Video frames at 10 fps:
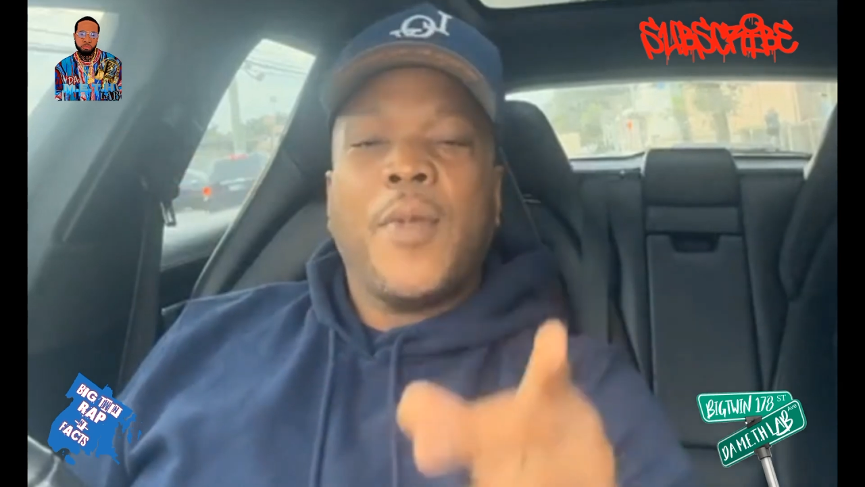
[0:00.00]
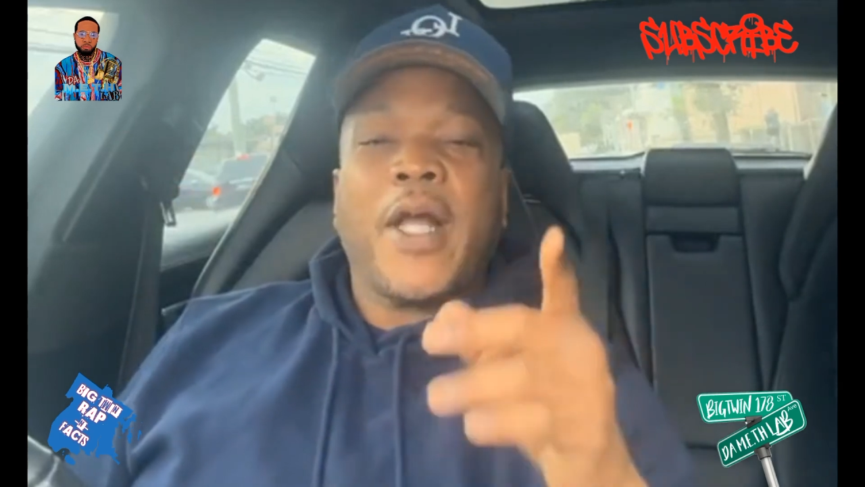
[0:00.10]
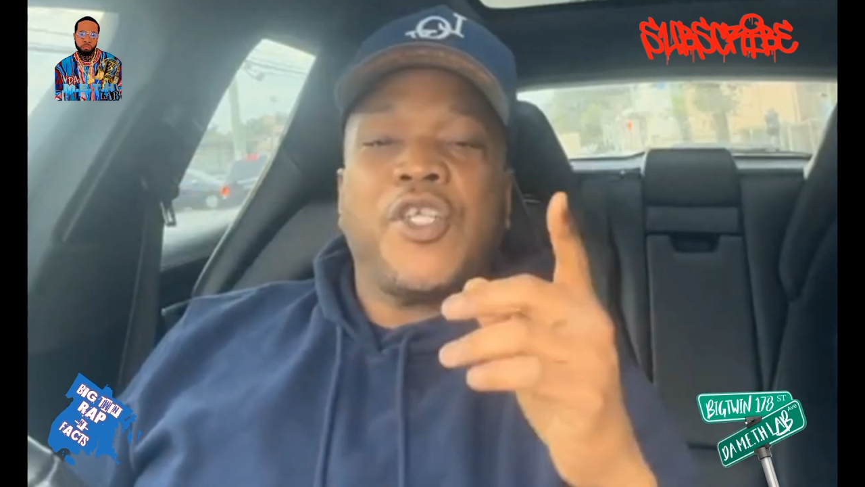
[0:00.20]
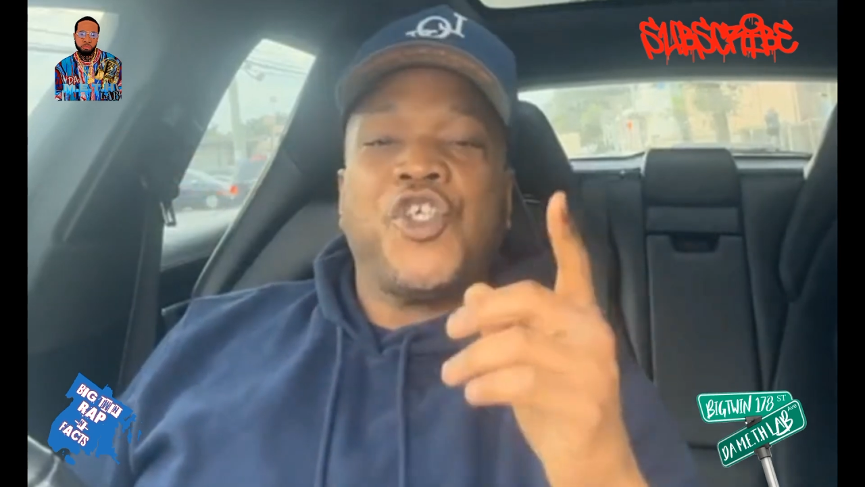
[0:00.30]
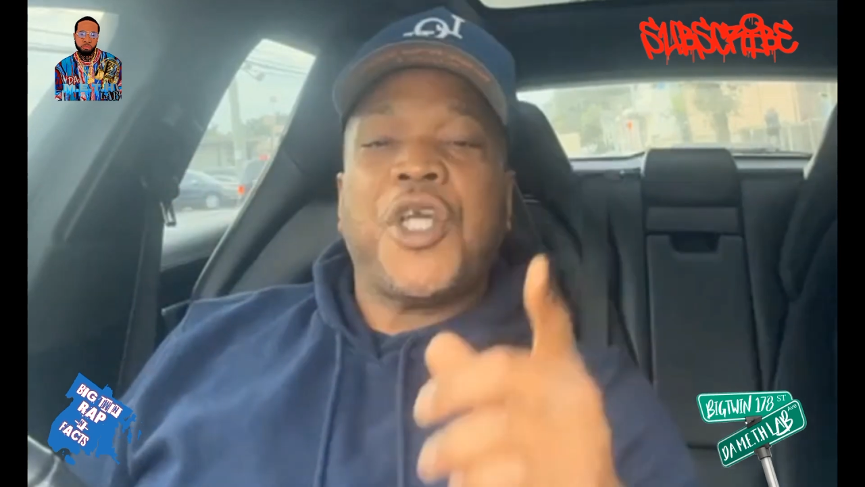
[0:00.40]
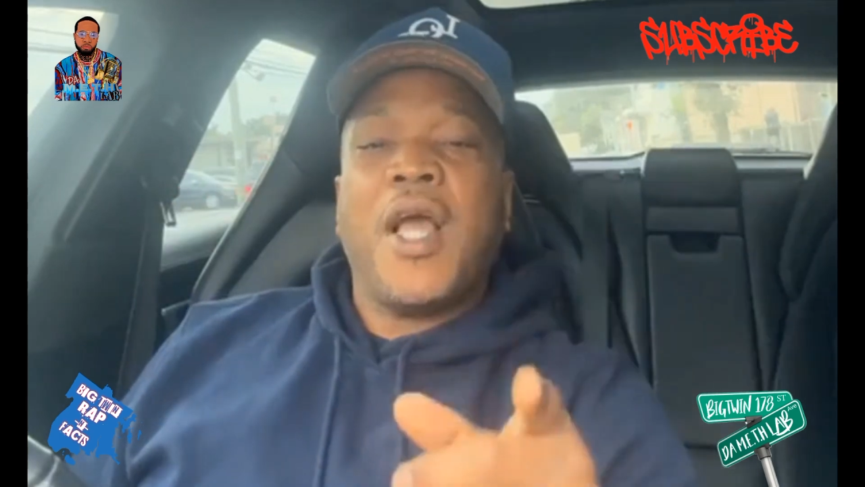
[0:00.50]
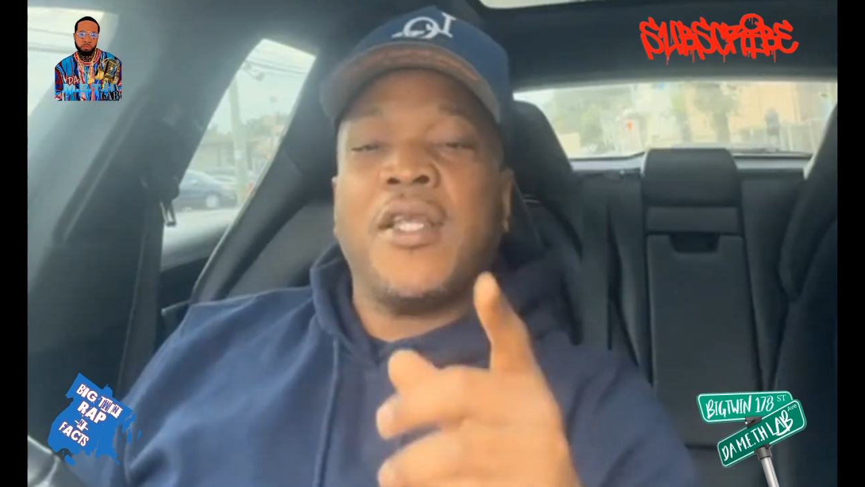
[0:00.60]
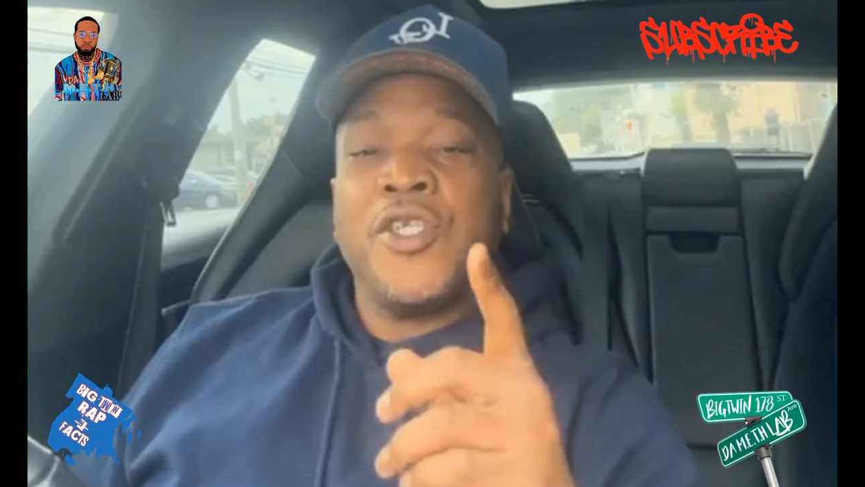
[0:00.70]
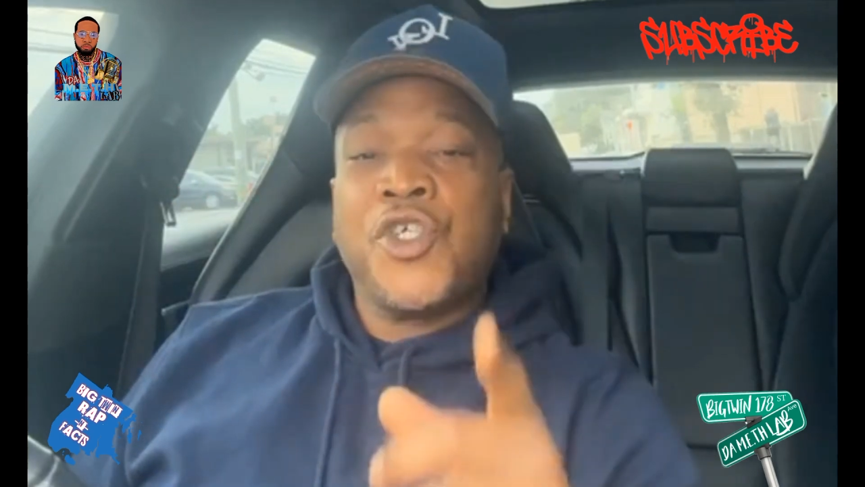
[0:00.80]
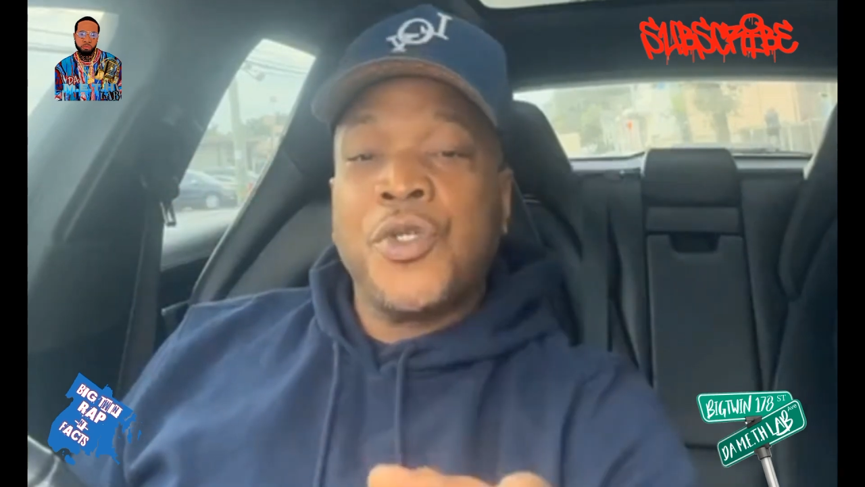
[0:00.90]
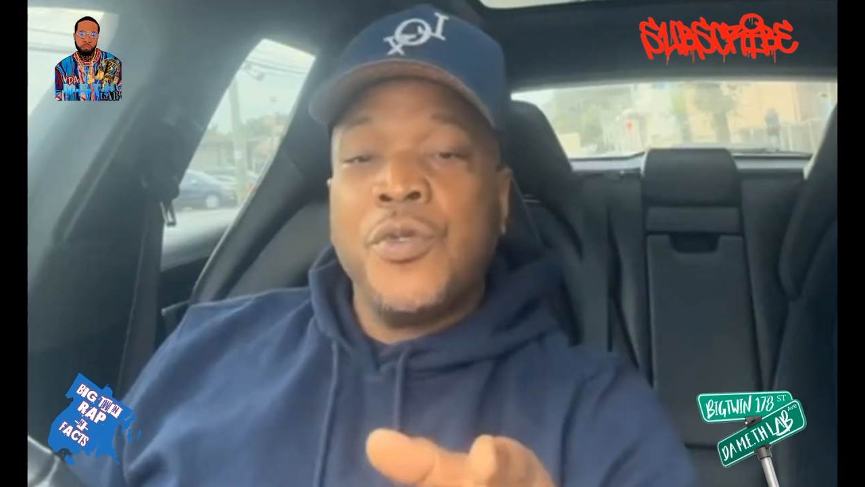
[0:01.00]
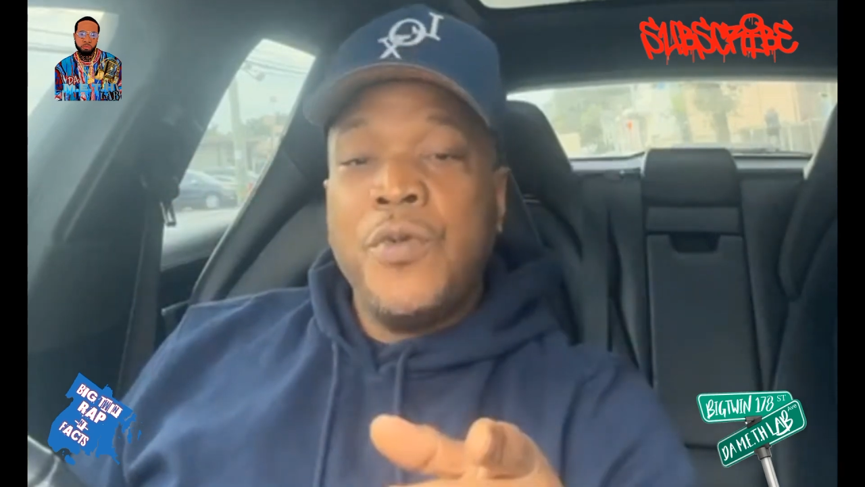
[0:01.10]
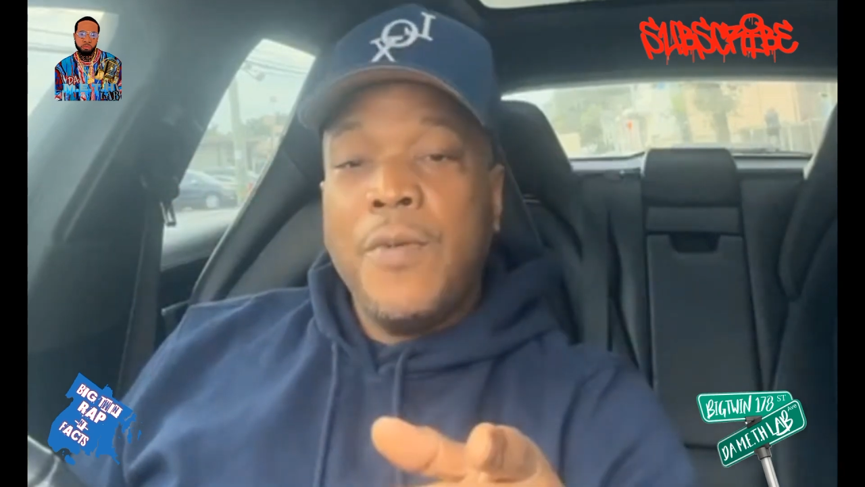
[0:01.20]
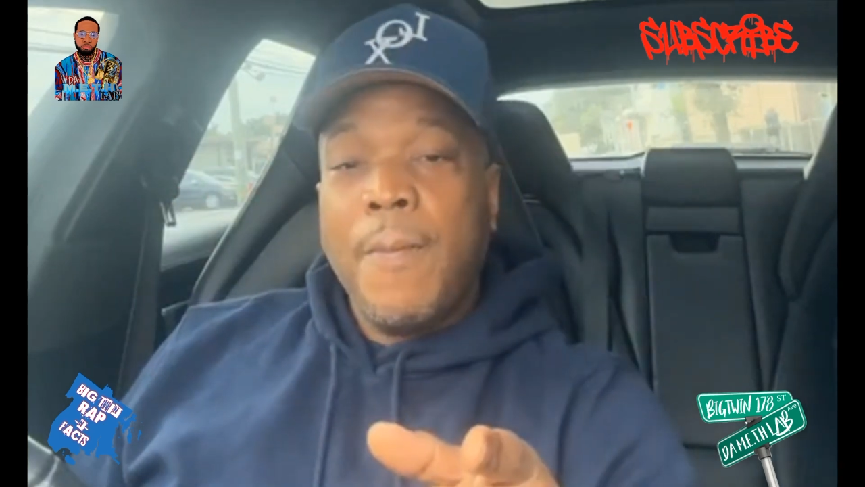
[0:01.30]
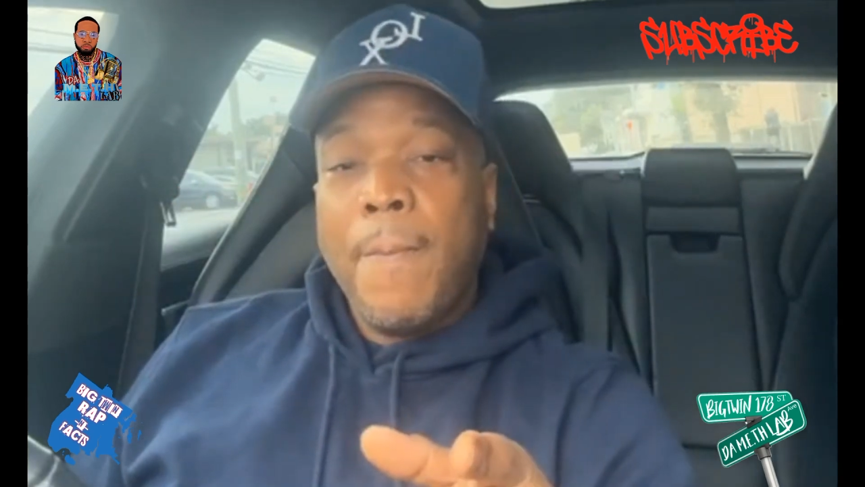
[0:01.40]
But I challenge you